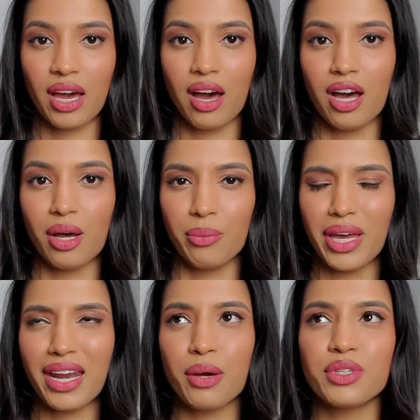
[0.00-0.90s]

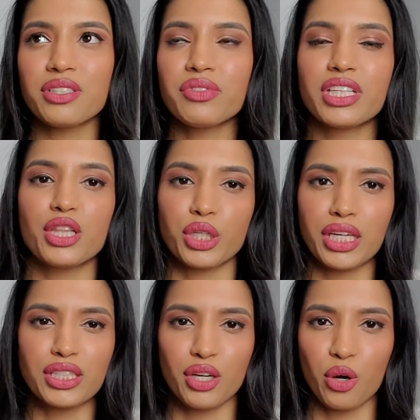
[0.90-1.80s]
And I wasn't really
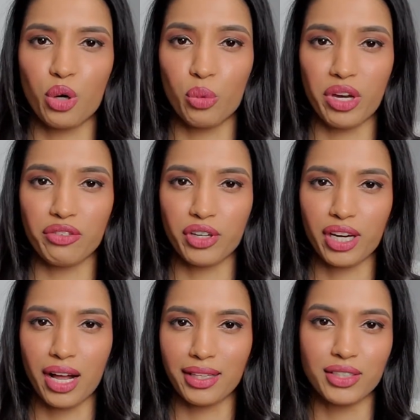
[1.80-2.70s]
looking to go away for
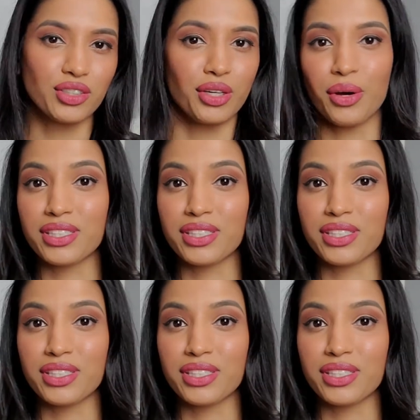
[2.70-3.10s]
college, you know,